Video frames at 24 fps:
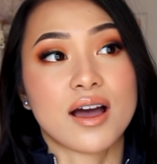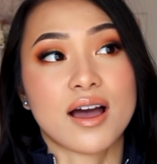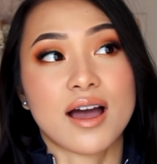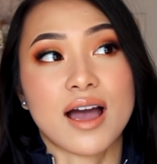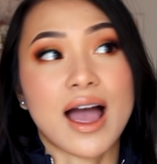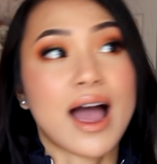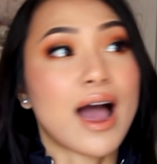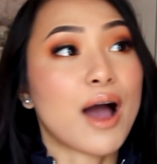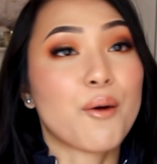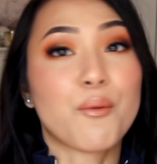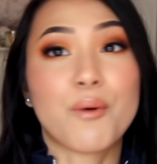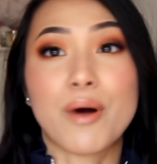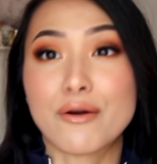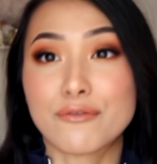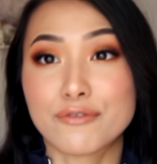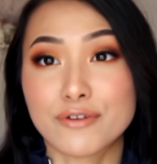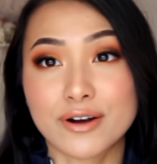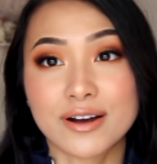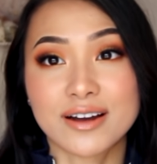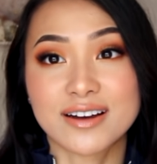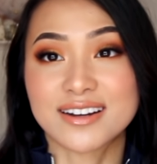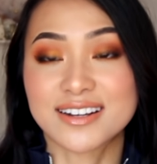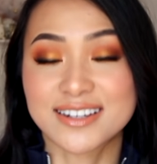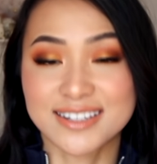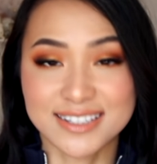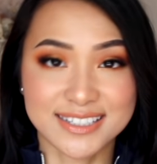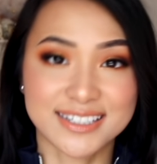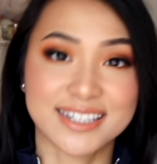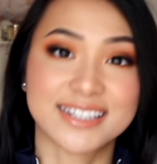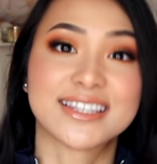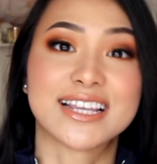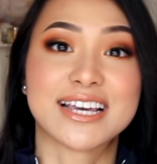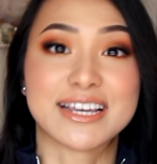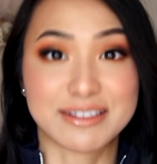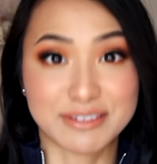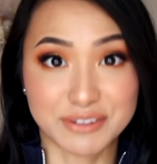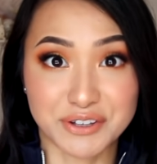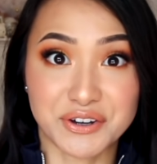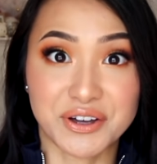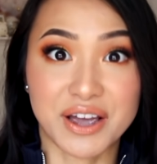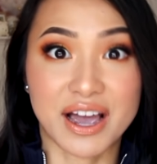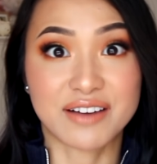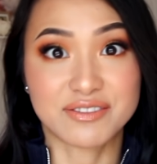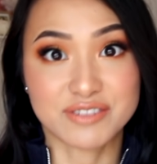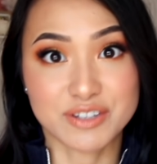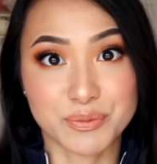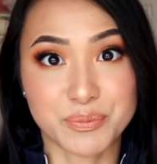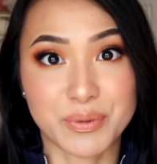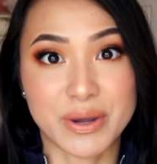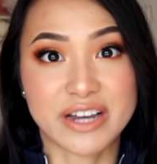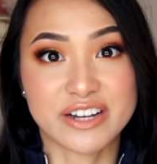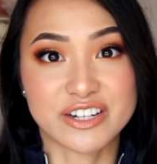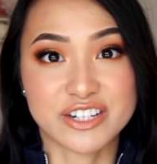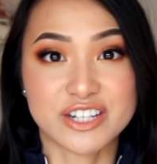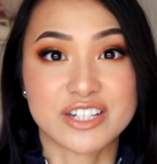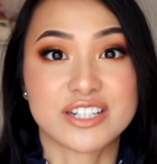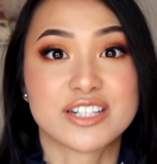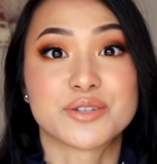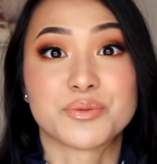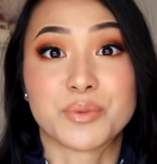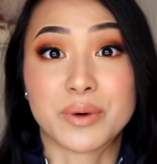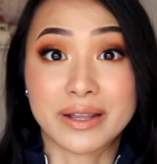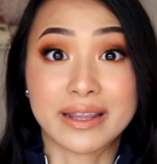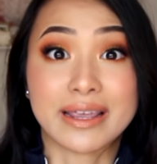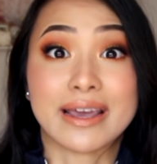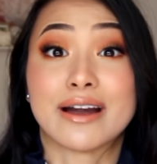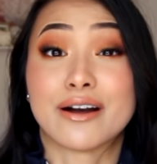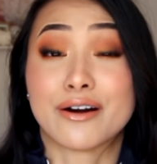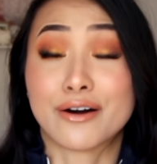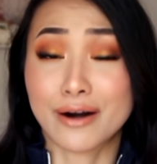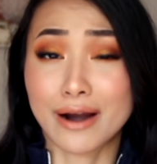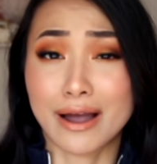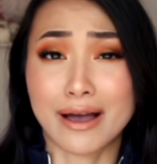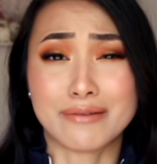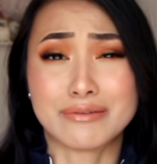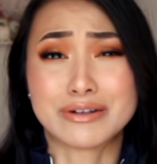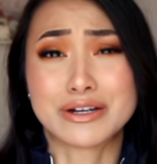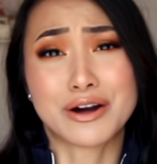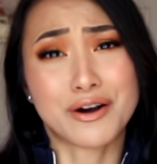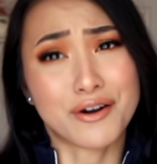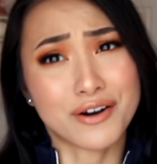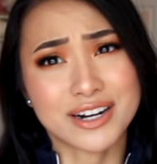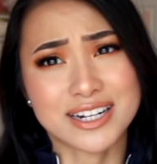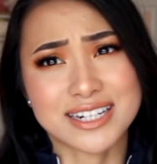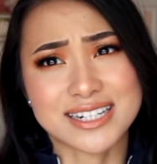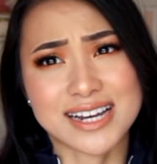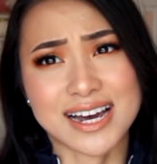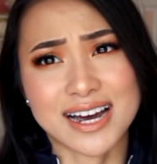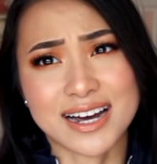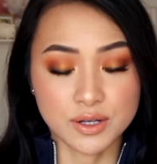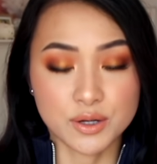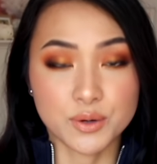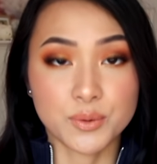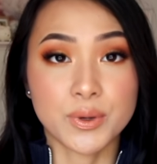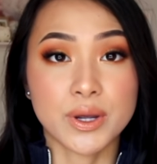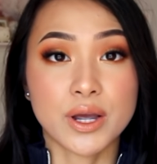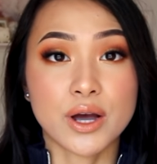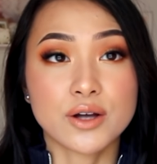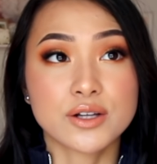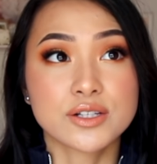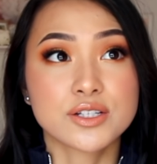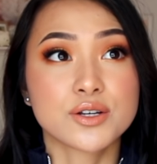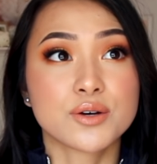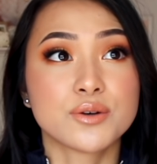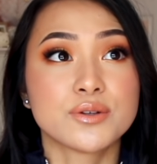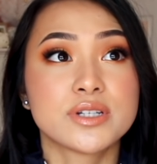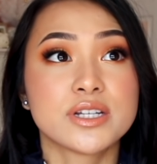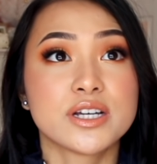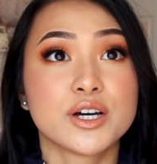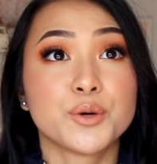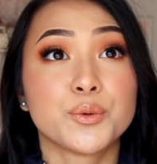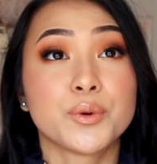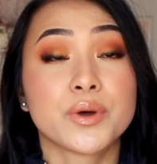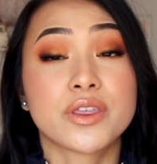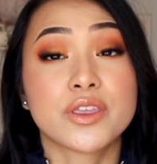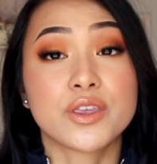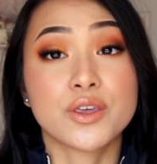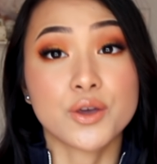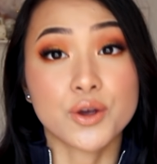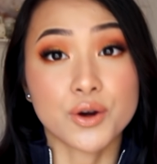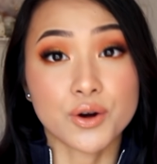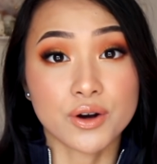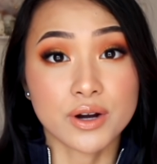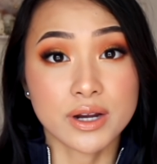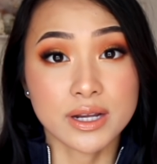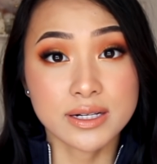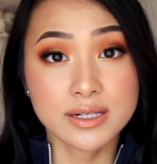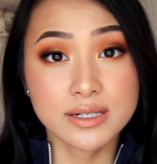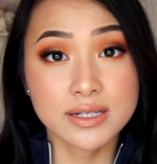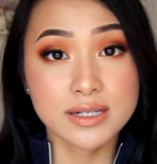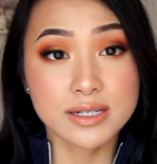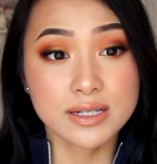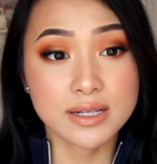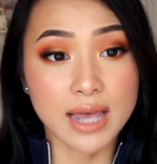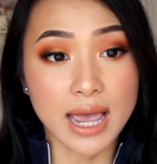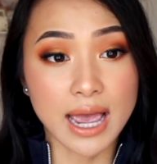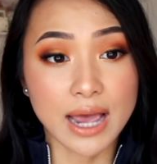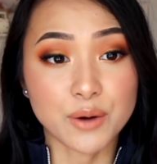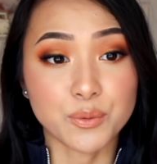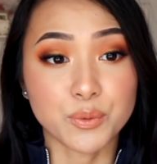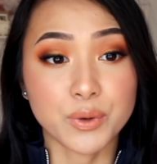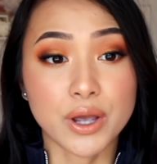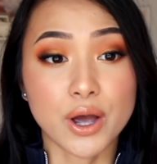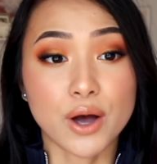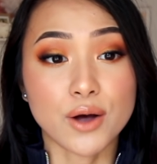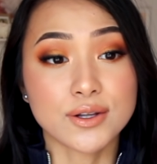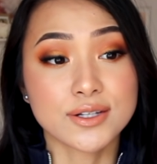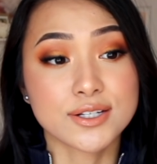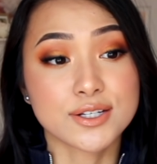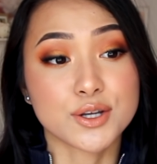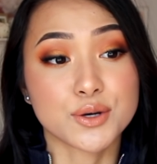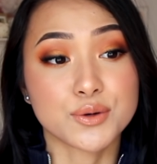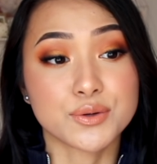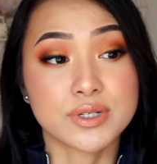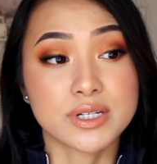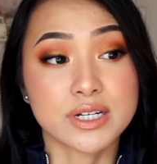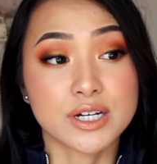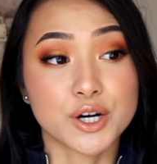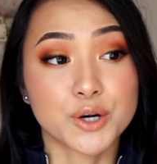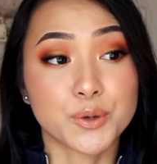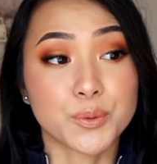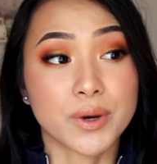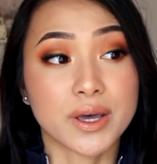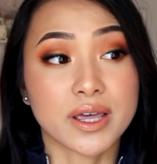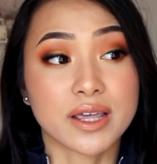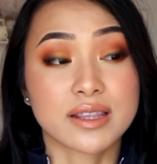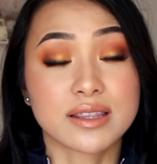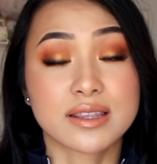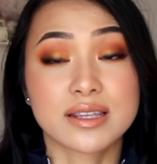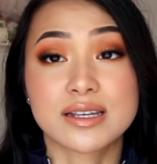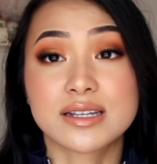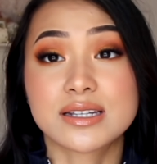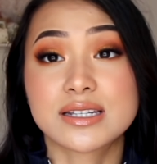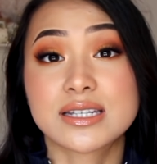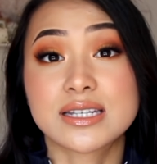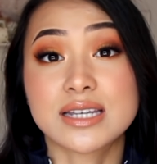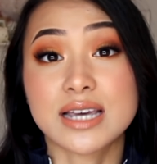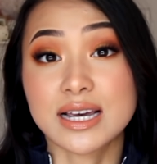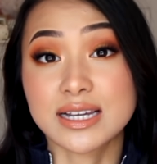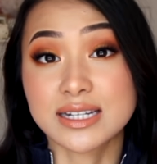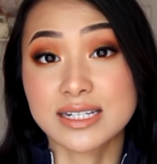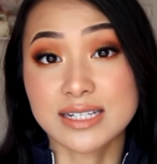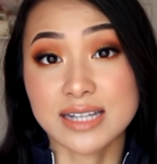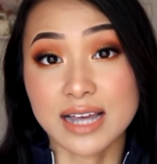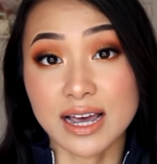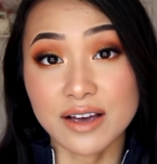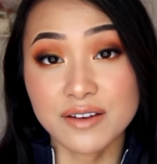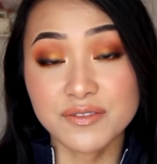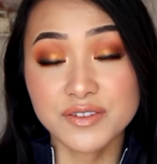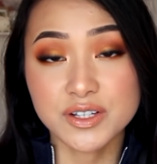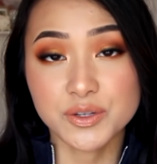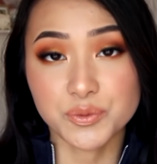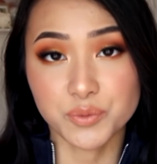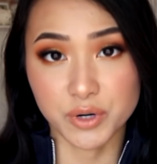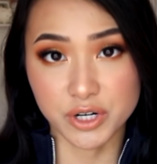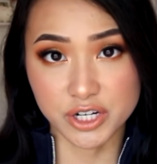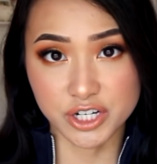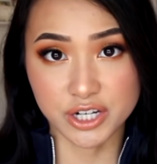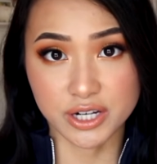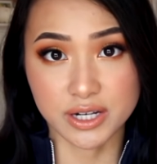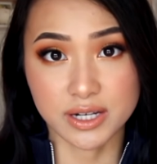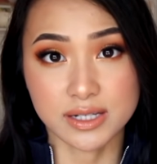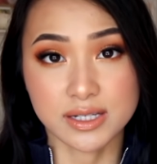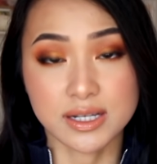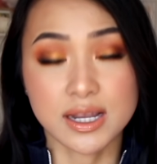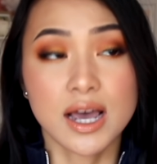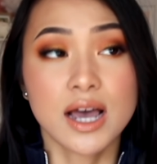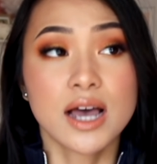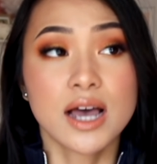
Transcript: however it is that they look after patients when they are having heart attack. We also deal with urines, and we also deal with CSFs, which is